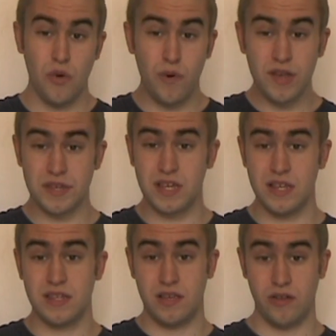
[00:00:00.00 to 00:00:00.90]
The real
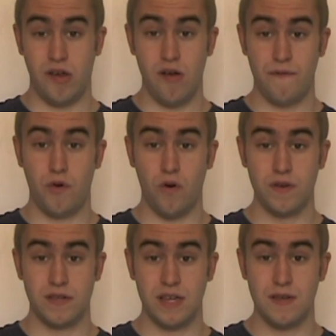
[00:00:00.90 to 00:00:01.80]
scene stealer here, of
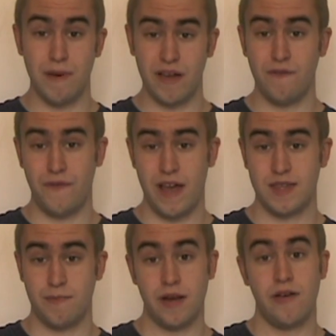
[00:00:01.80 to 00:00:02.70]
course, is Michael
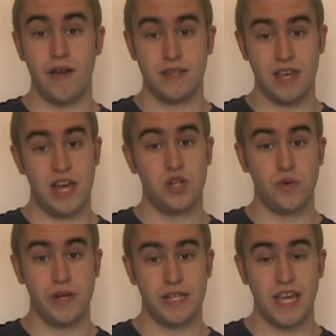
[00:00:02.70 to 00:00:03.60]
Fassbender as the
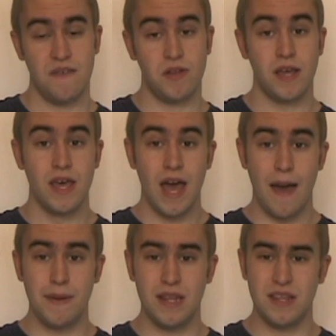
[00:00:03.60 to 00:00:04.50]
android David.
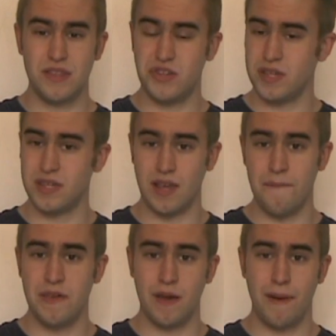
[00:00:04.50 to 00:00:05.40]
I mean, just
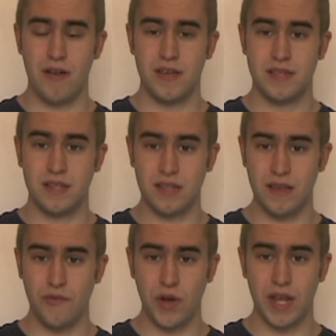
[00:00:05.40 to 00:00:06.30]
something about his
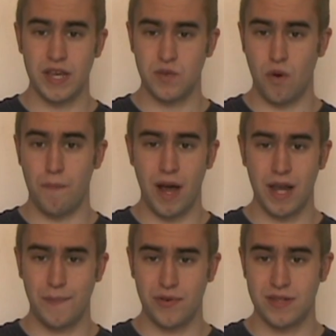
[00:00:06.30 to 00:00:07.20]
delivery and his
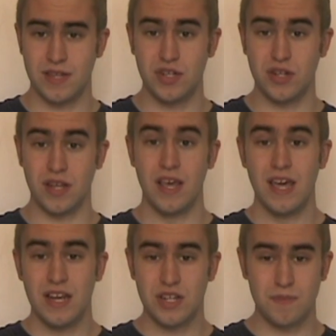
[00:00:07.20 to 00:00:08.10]
robotic precision
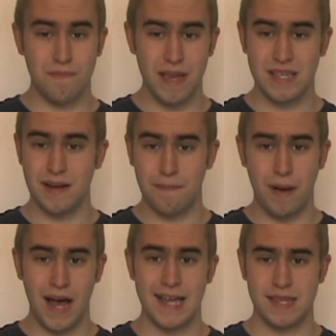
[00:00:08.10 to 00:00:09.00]
just makes it
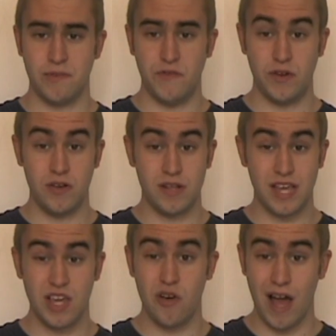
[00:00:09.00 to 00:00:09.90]
impossible for you to
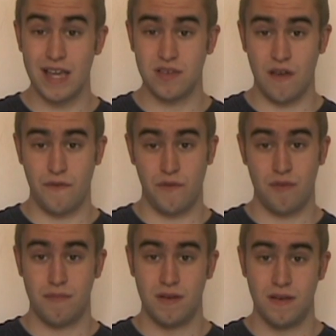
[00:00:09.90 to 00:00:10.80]
take your eyes off of
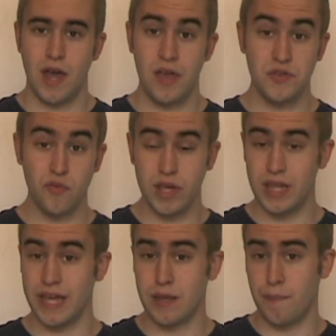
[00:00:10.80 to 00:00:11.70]
him. I also really
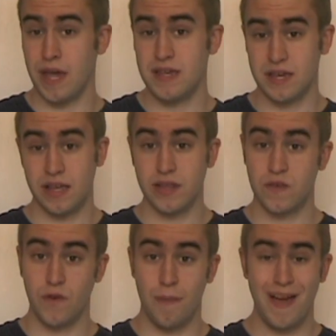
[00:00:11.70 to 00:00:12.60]
like the pacing in this
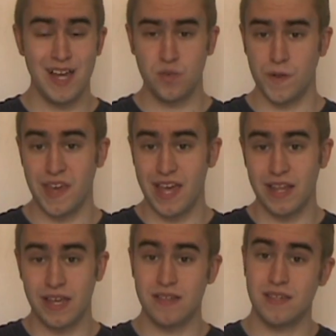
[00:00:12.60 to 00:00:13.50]
film. As with
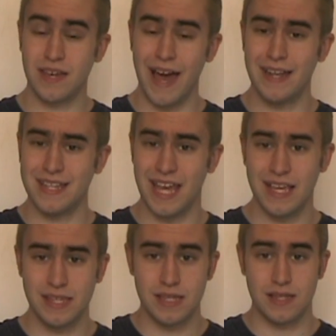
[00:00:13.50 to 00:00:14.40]
Alien, Scott
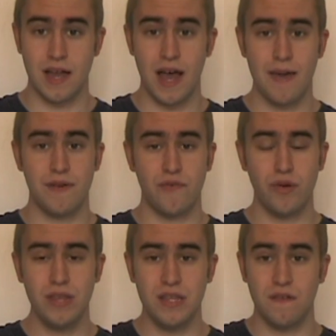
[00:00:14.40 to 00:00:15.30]
takes his time and
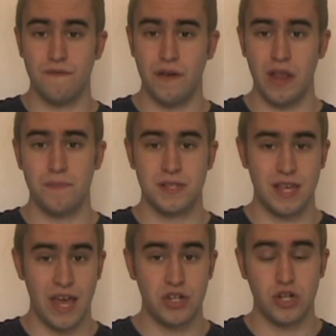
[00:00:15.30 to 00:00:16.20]
really develops
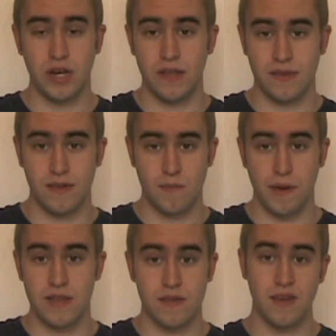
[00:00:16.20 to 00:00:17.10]
tension and
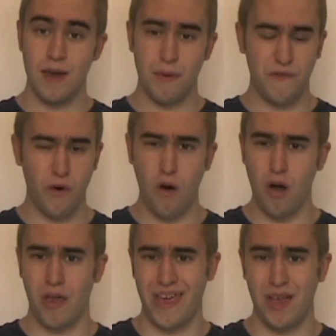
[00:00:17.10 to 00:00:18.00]
suspense before
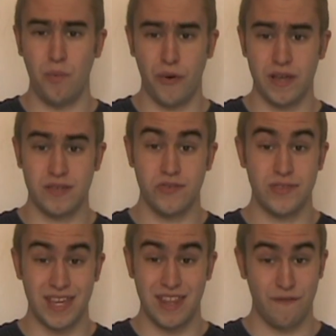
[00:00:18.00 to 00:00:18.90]
all hell breaks
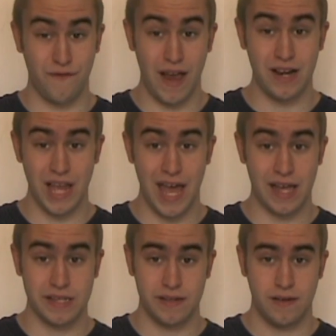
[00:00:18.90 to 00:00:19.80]
loose in the final
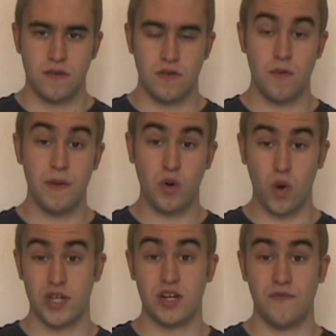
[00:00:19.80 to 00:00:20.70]
act. So the big
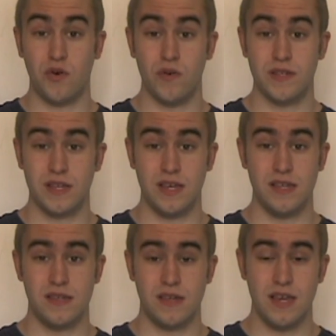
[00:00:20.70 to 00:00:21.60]
question, of course,
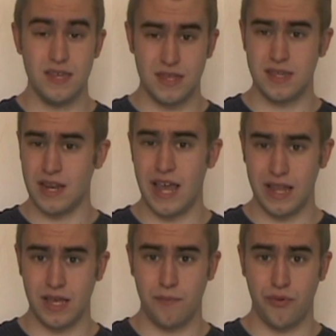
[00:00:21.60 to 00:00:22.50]
is this an
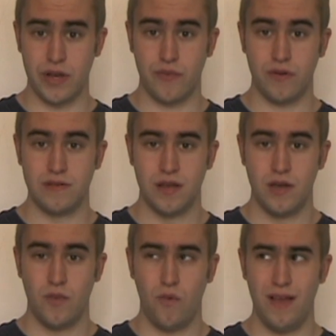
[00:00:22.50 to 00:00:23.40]
Alien prequel?
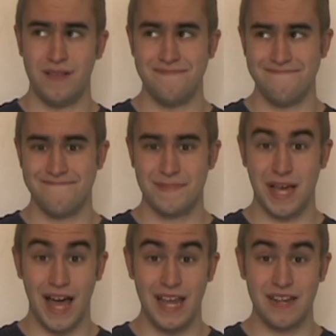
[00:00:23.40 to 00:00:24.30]
Well,
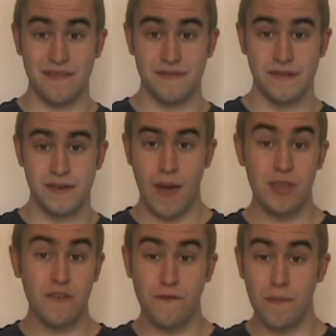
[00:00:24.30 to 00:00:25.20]
kind of. I
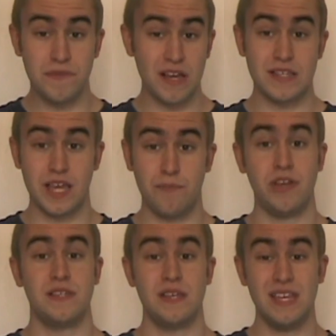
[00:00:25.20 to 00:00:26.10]
mean, the film does take
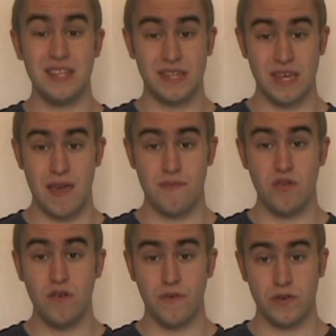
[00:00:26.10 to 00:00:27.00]
place in the same
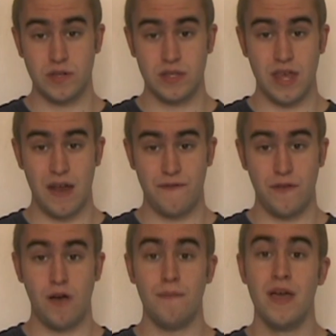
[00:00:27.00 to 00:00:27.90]
universe as that
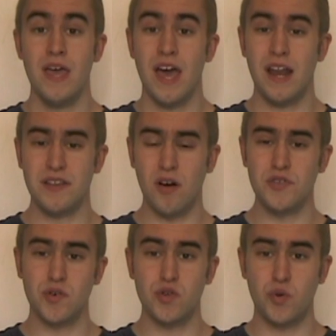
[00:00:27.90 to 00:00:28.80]
film, and it
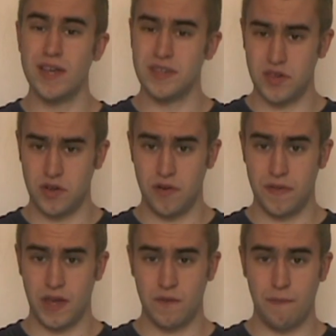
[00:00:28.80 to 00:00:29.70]
also addresses certain
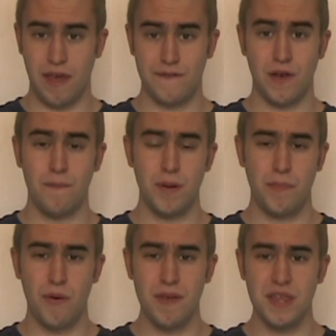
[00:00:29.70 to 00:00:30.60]
things from that film, but
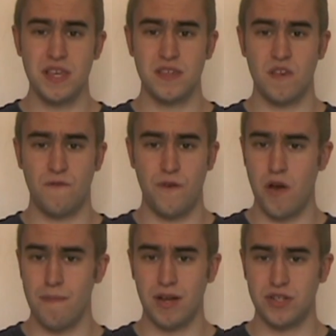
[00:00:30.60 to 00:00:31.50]
Prometheus is
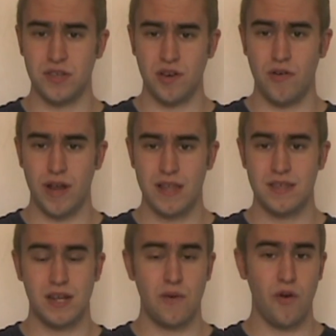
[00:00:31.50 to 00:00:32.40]
very much its own
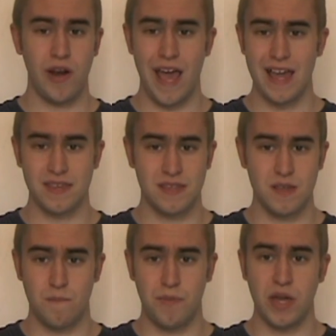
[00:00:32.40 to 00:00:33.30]
entity, where it asks
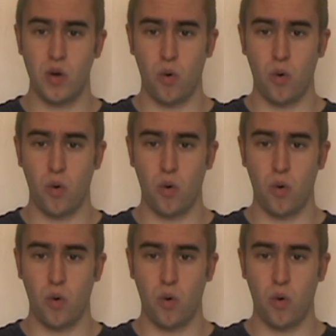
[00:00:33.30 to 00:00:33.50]
these big